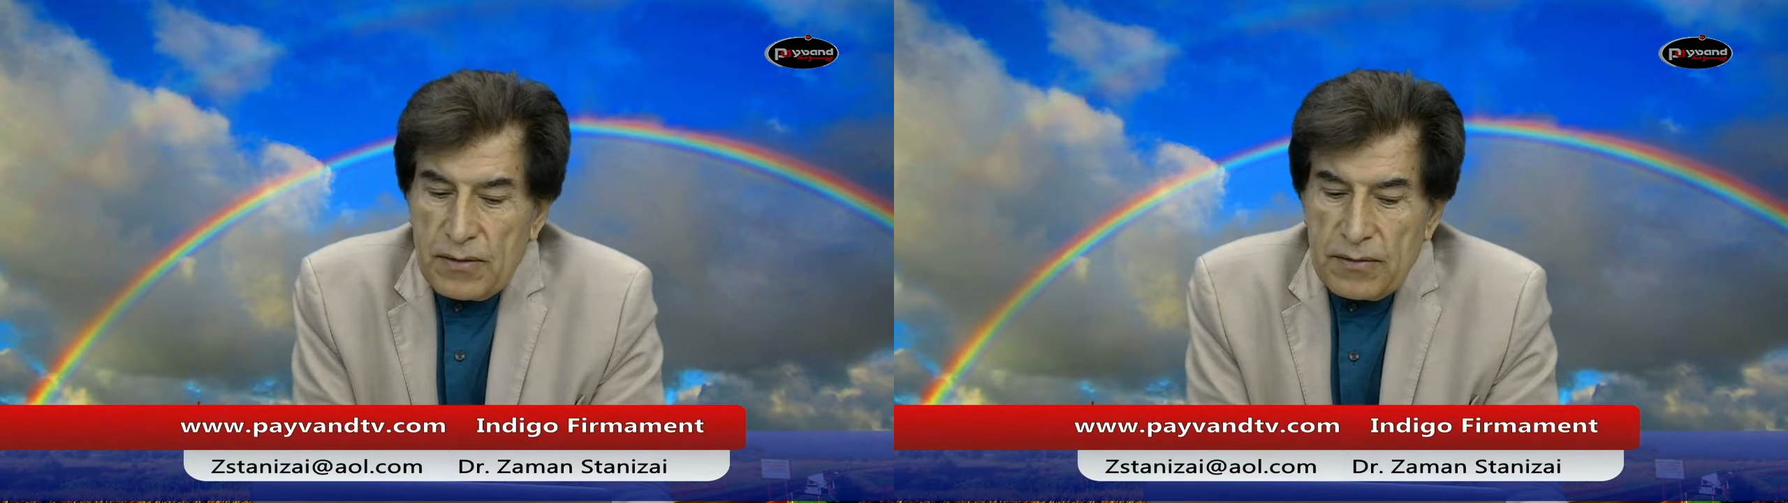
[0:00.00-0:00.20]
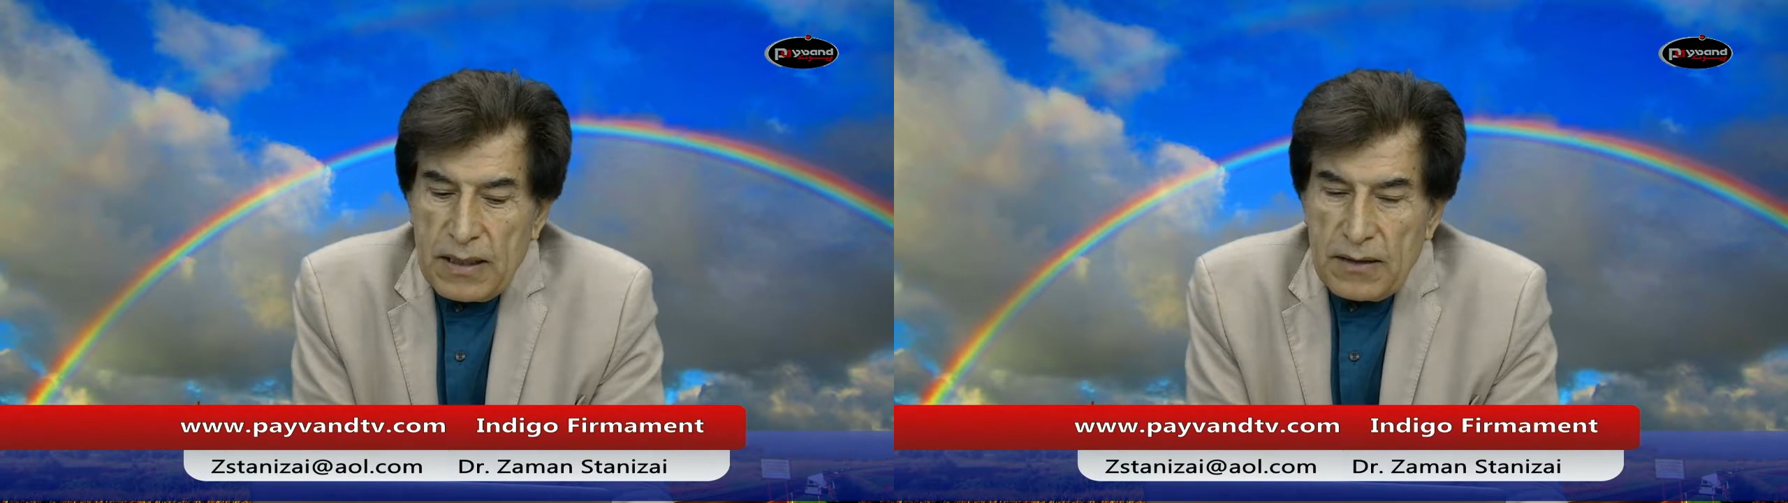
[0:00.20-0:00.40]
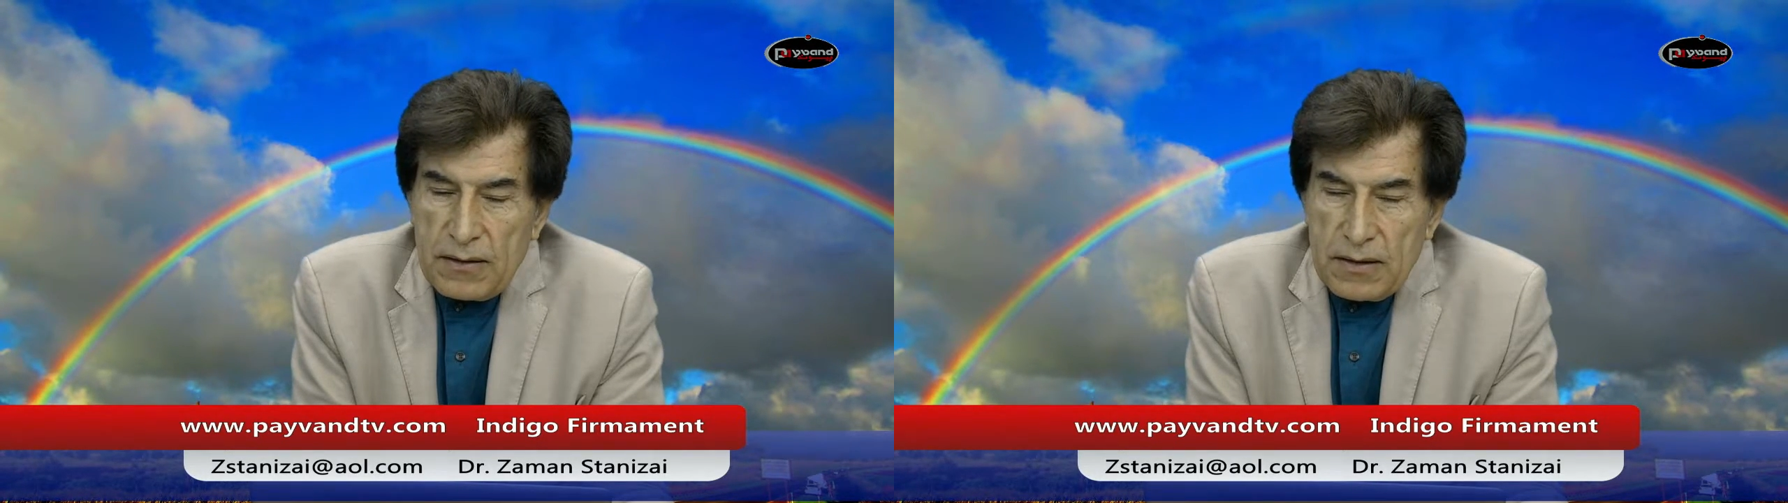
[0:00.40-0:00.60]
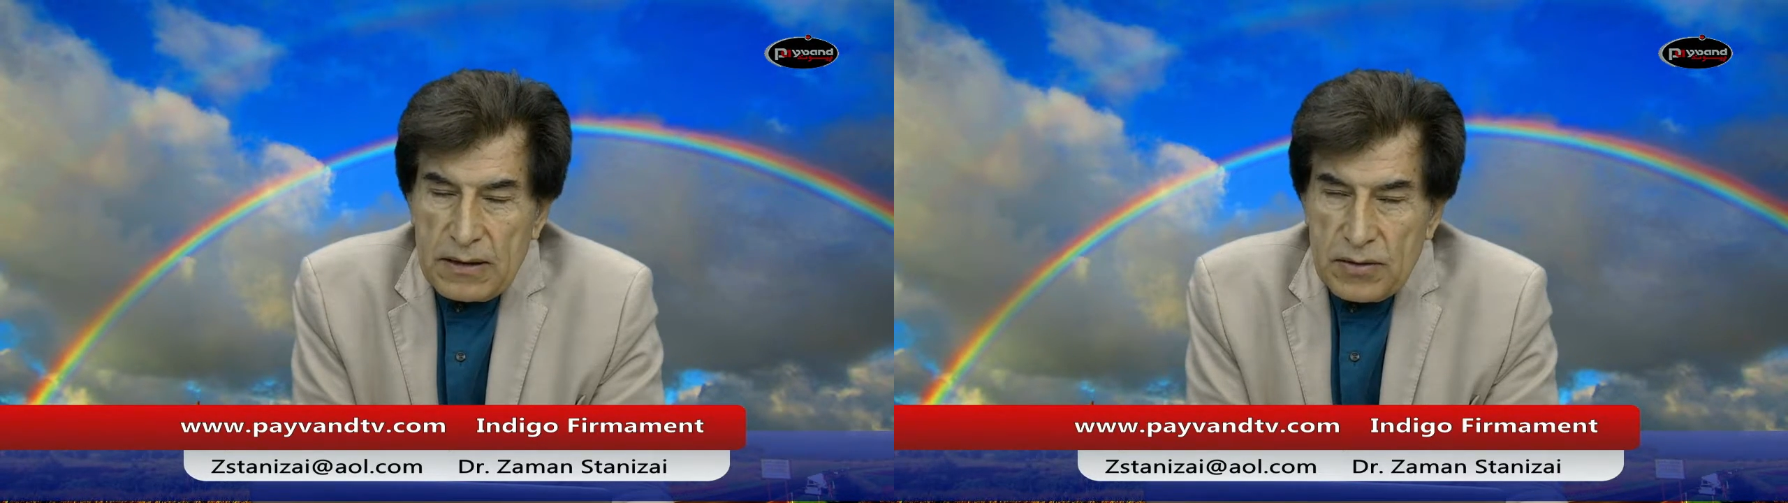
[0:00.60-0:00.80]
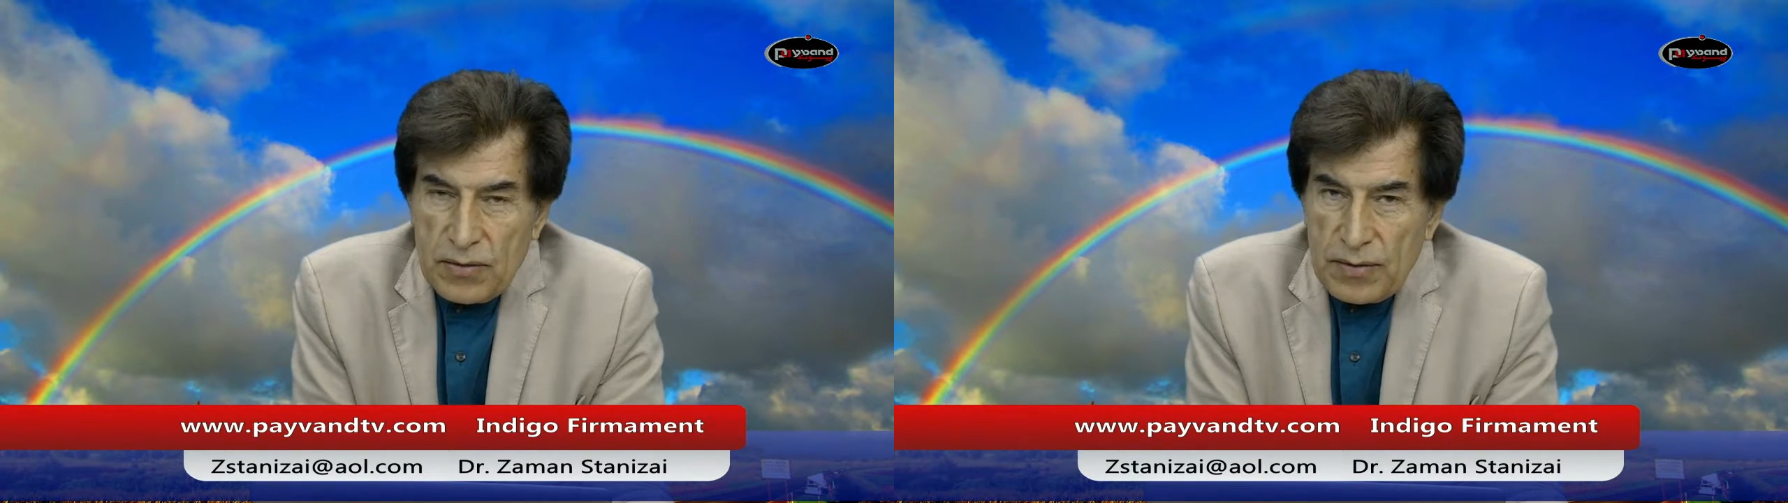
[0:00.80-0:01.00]
or rather
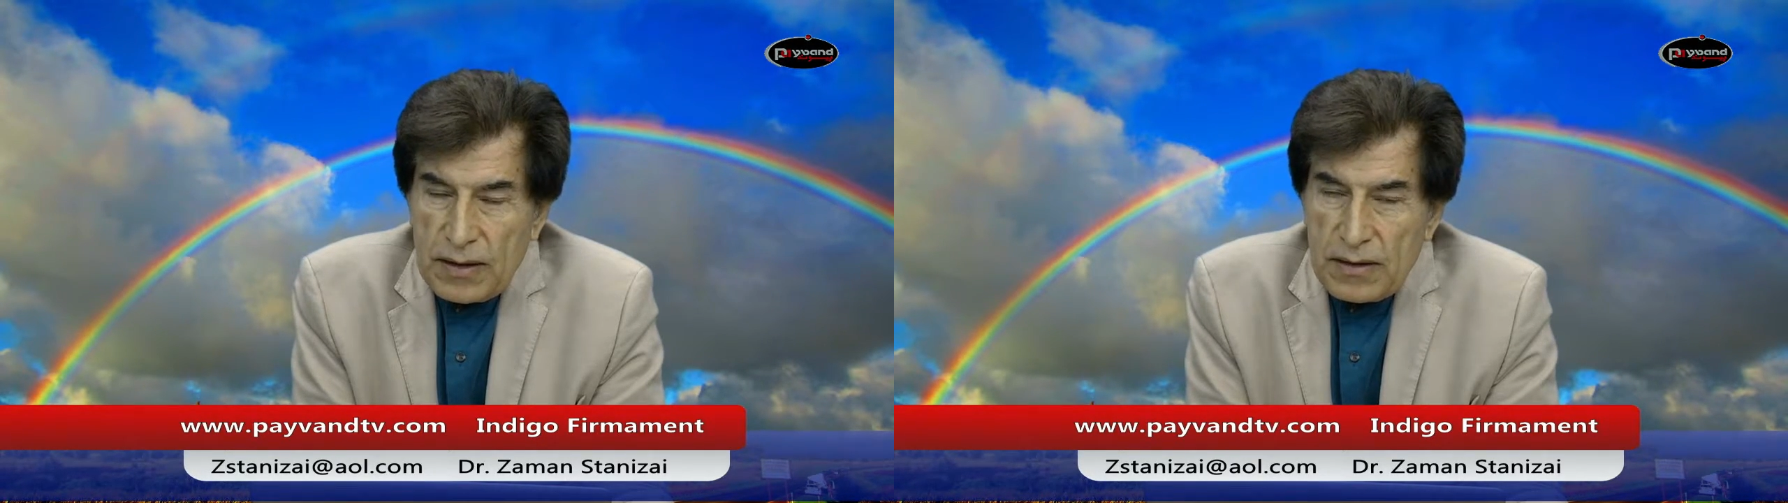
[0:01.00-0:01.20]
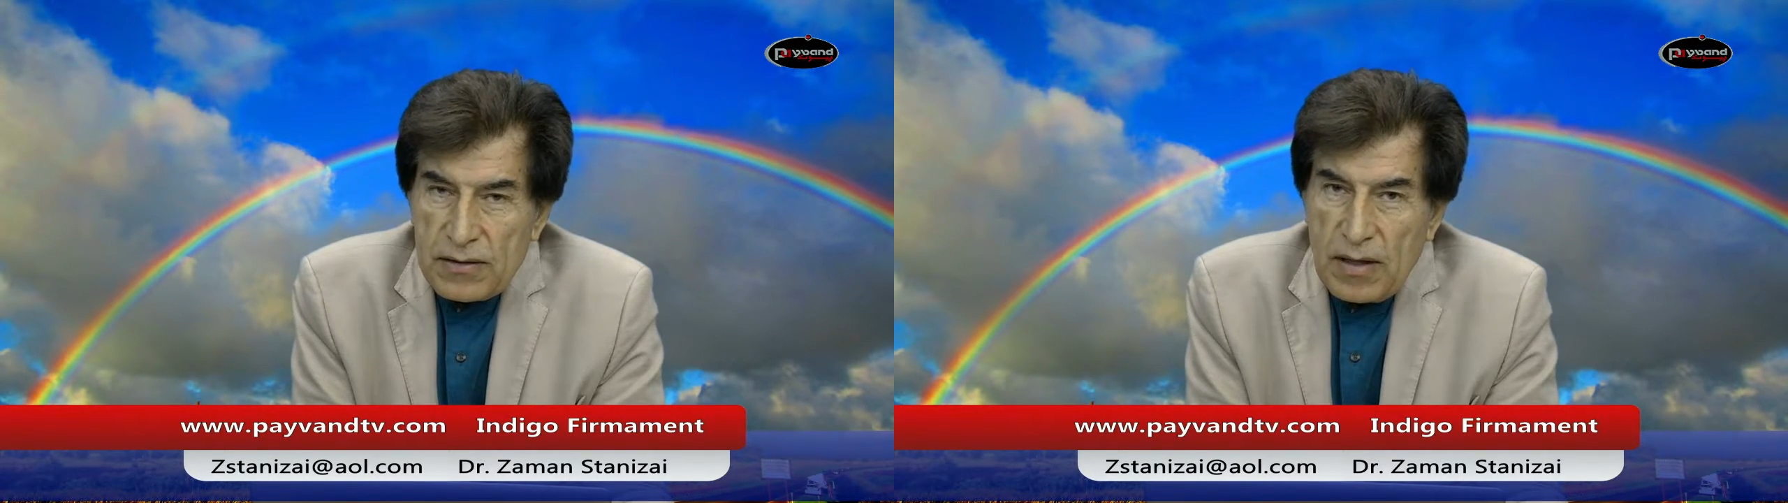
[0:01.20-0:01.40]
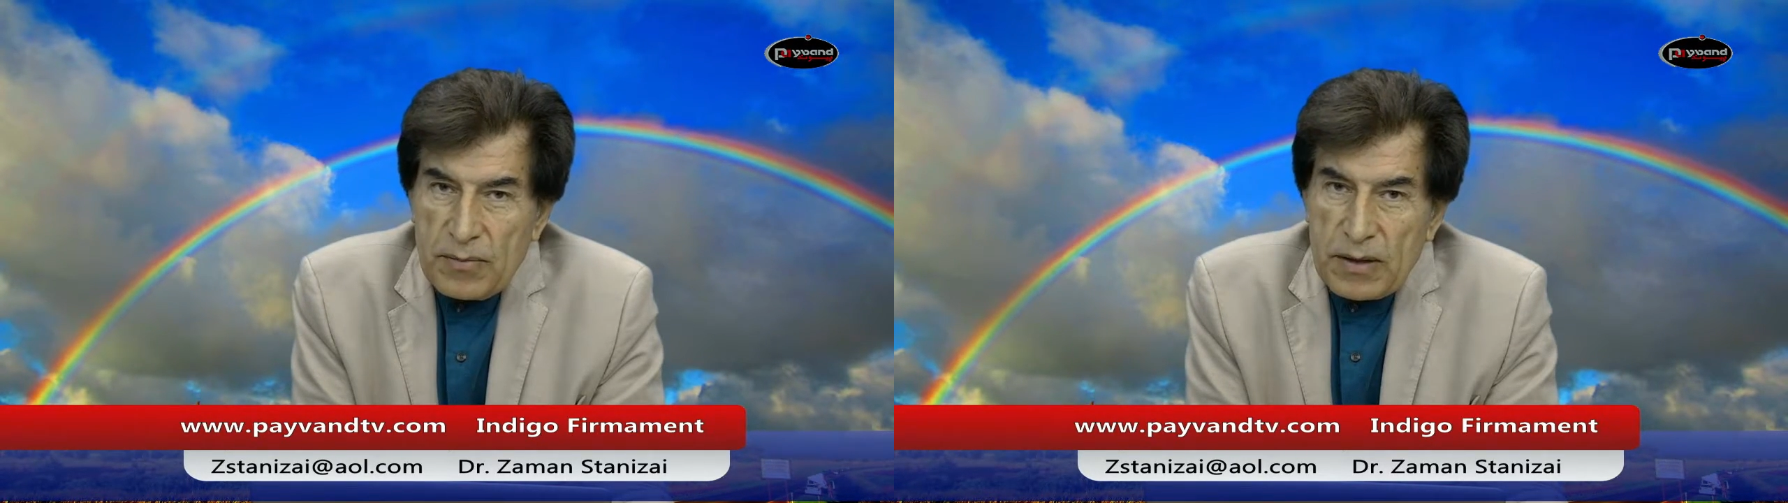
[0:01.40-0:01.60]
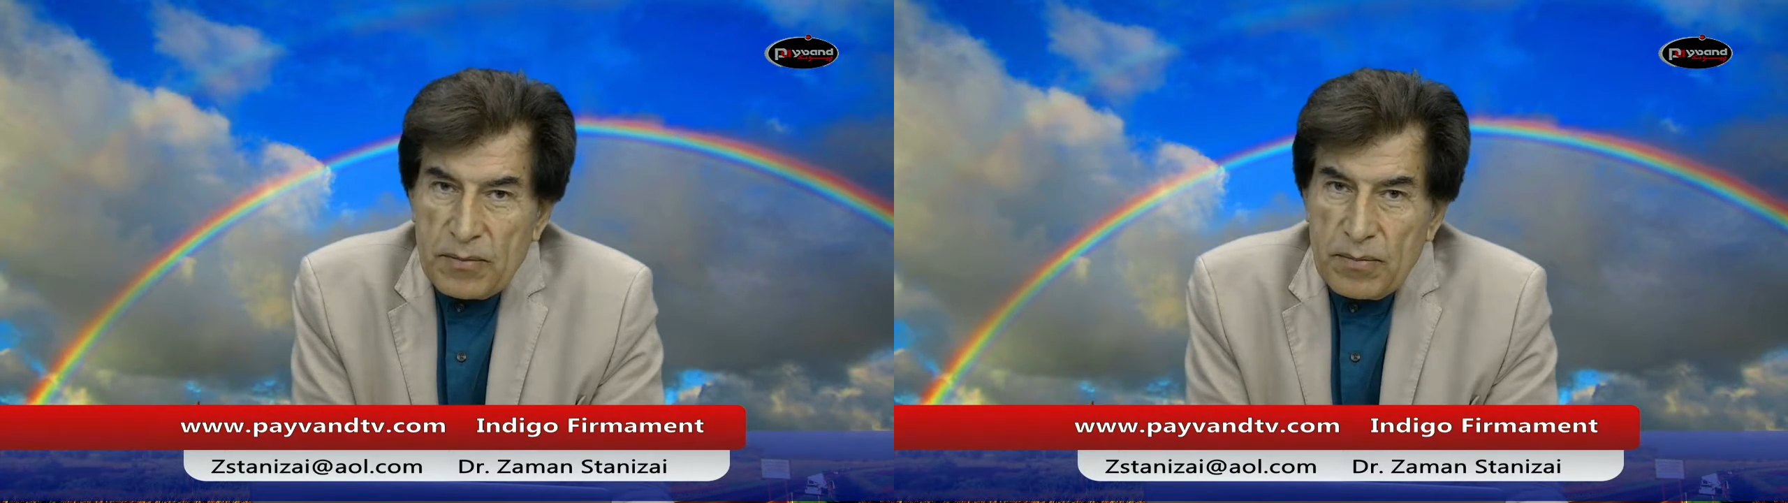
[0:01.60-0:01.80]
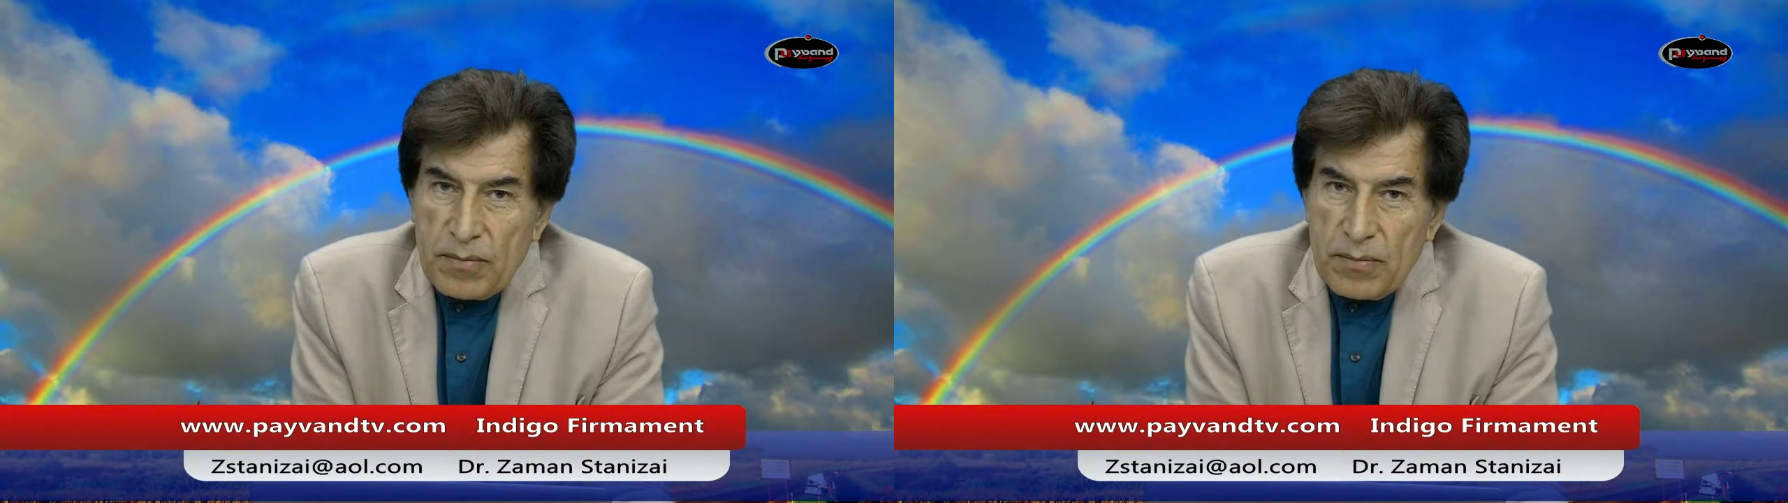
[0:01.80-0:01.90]
during the Islamic